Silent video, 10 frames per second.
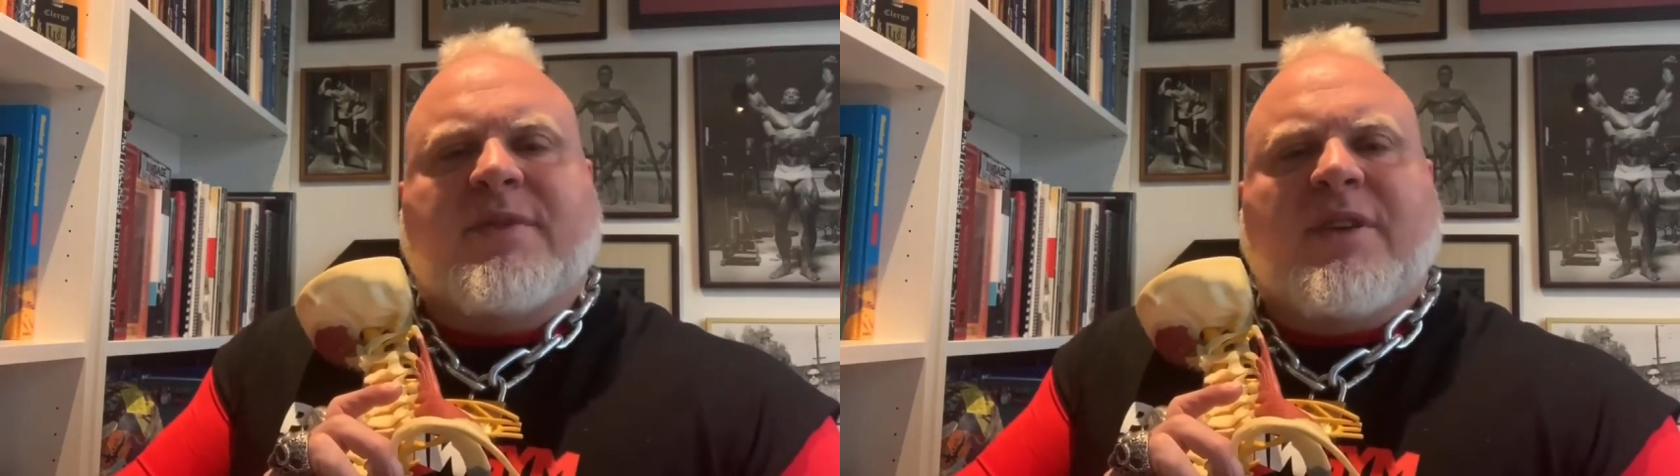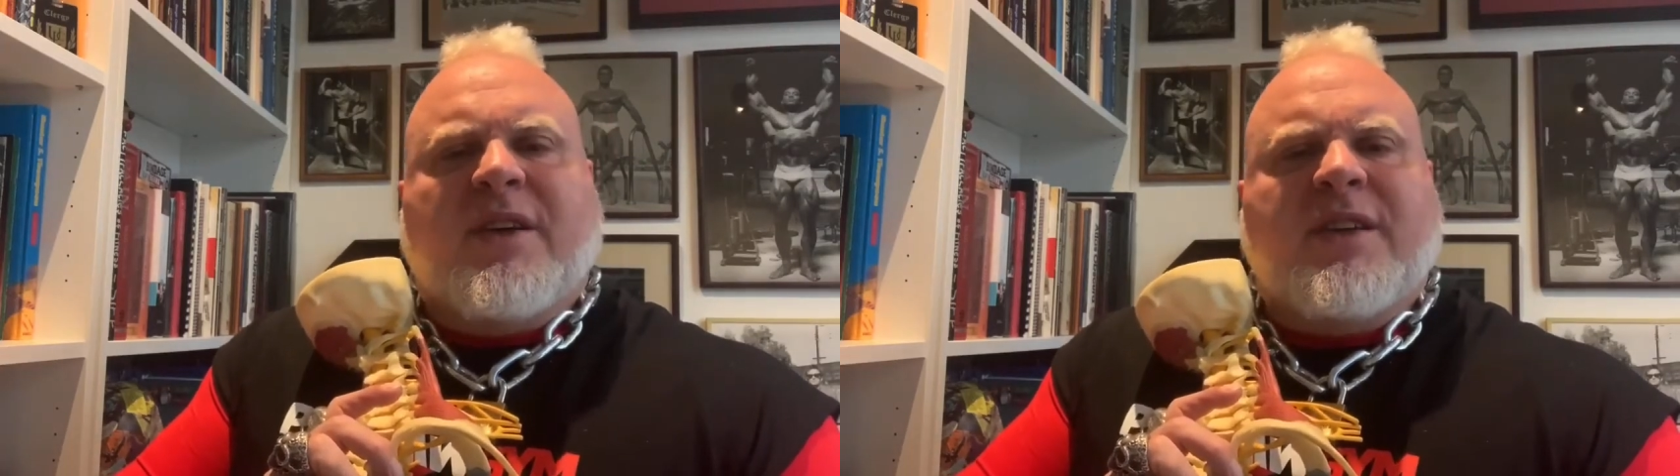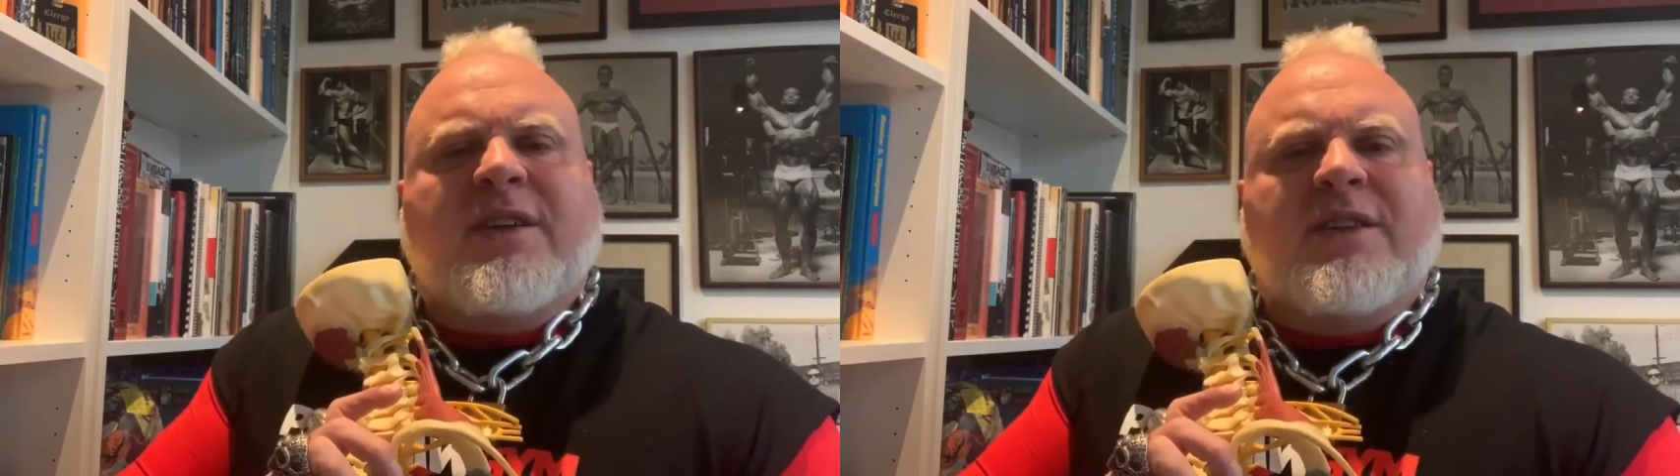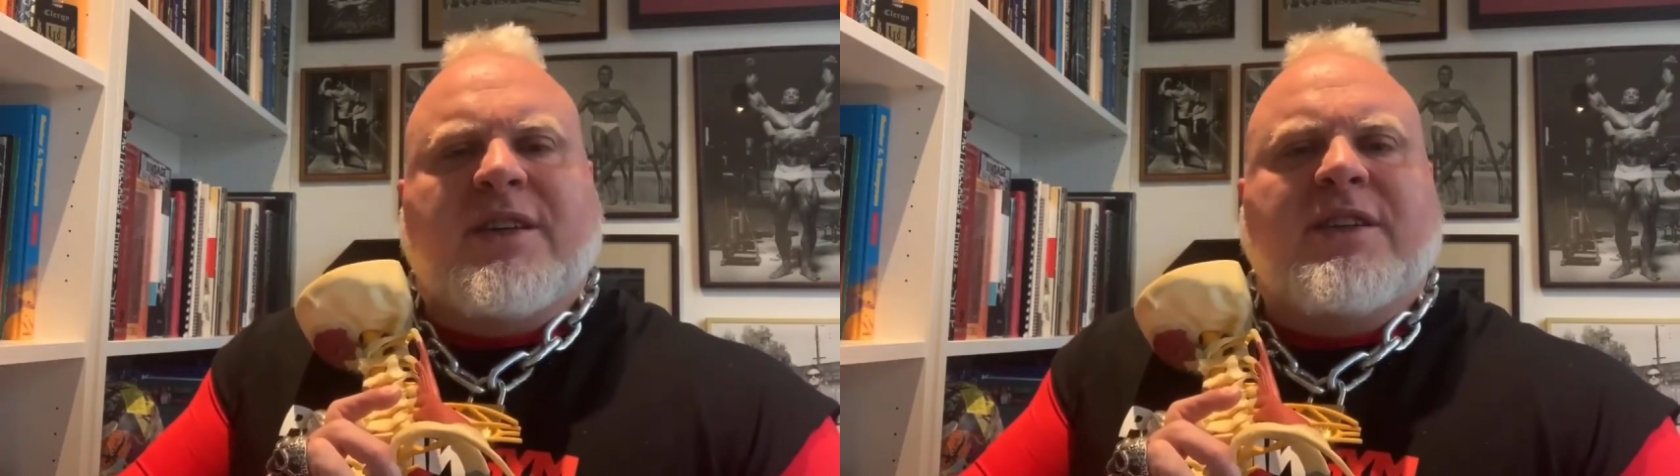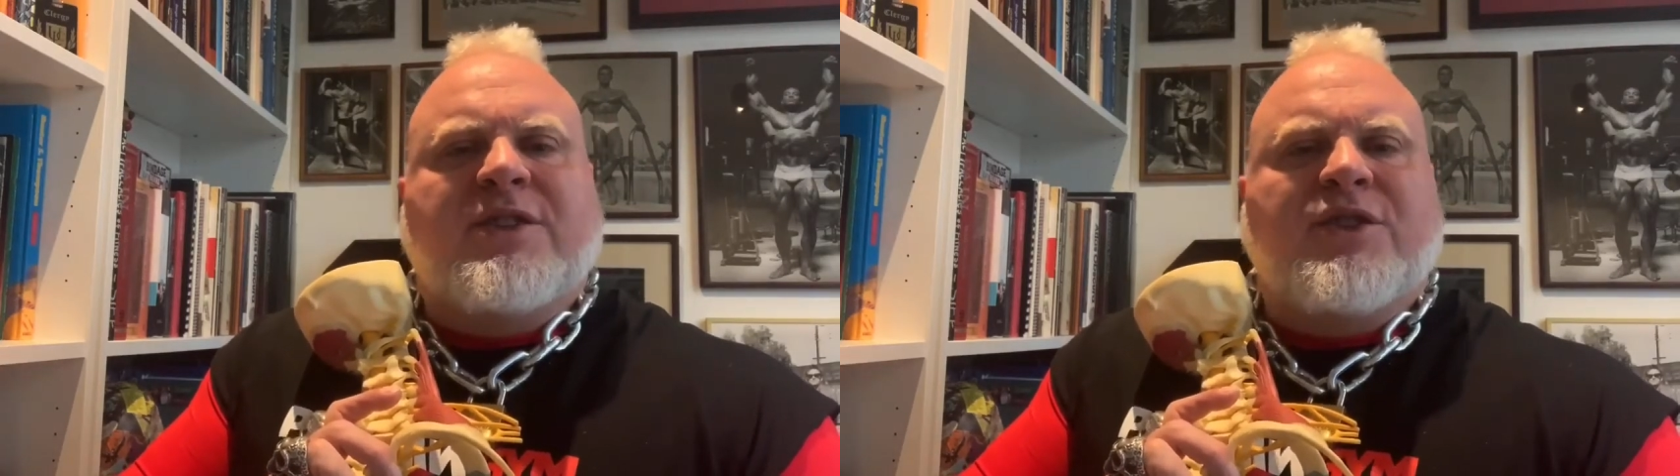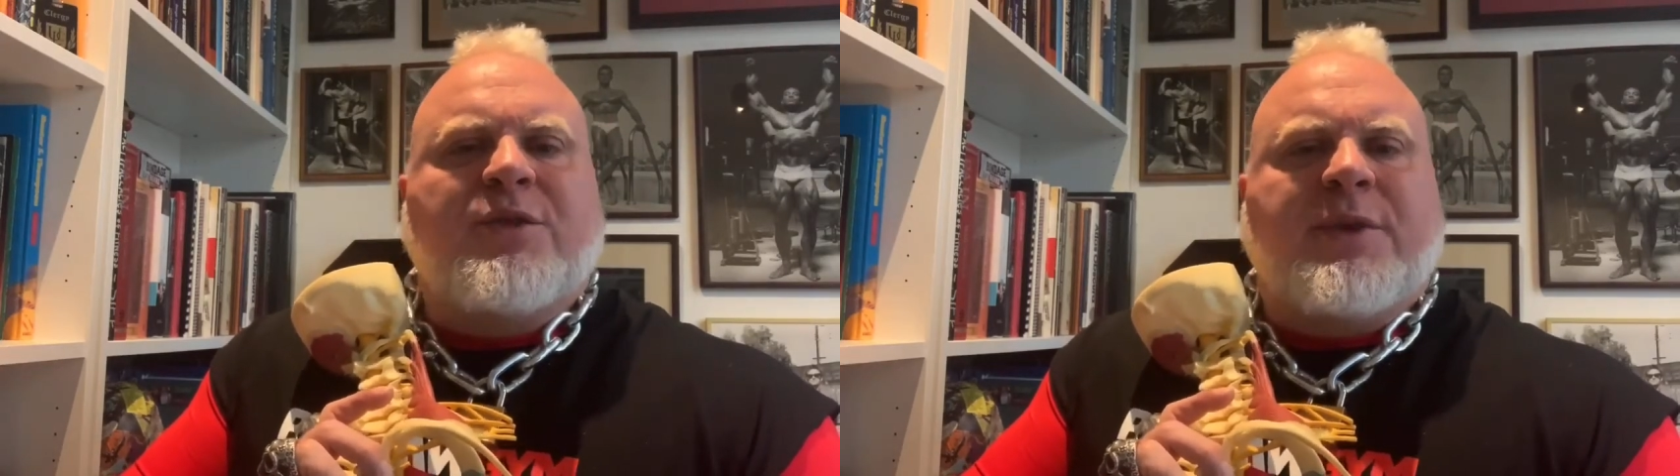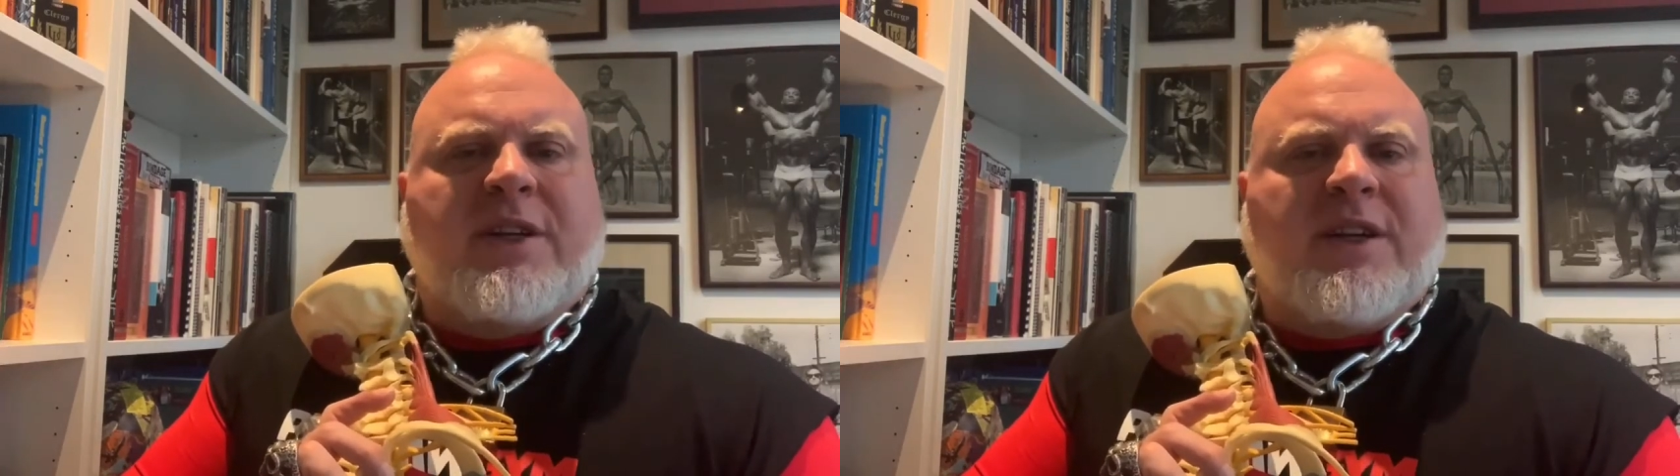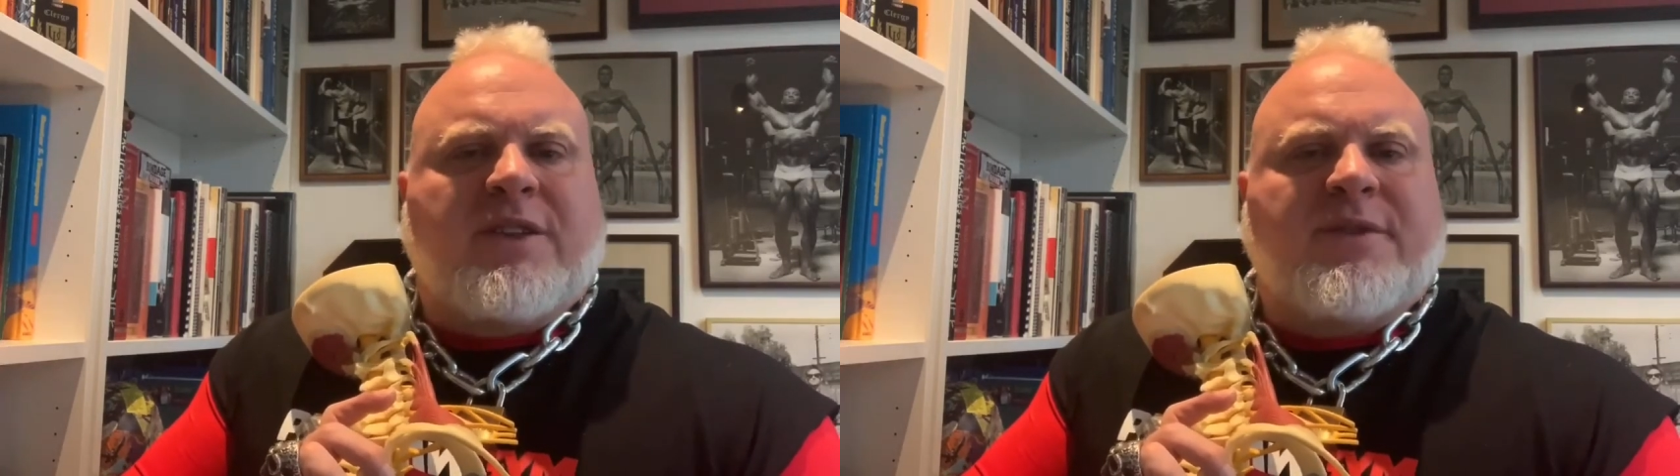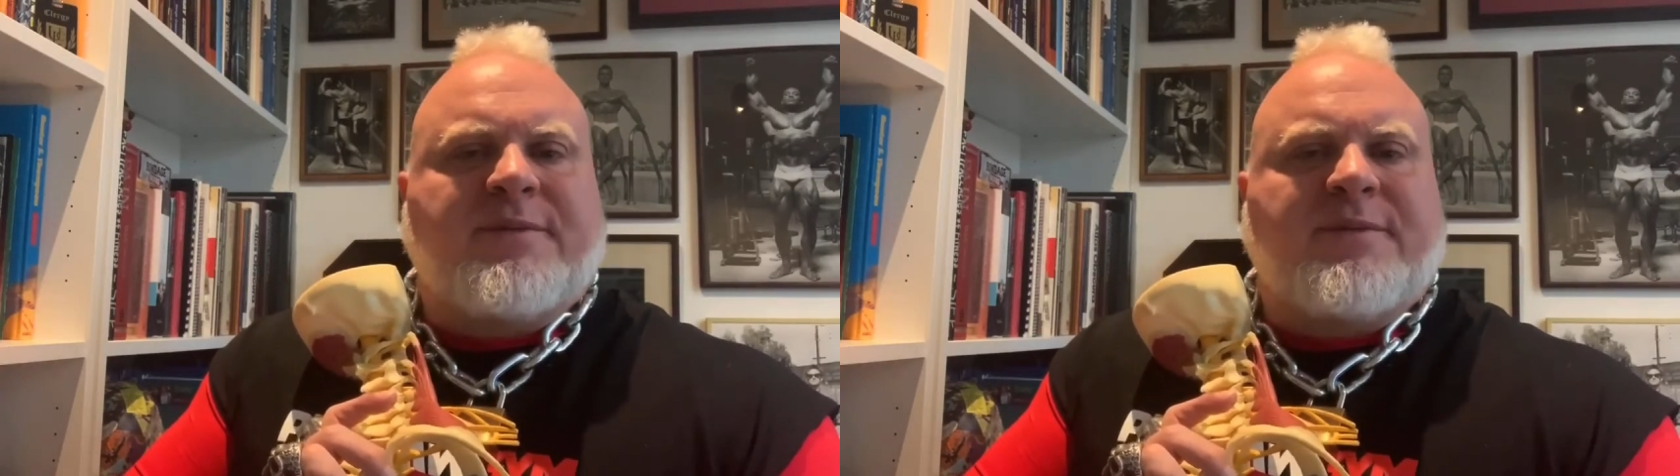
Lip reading: I think I need a new pillow.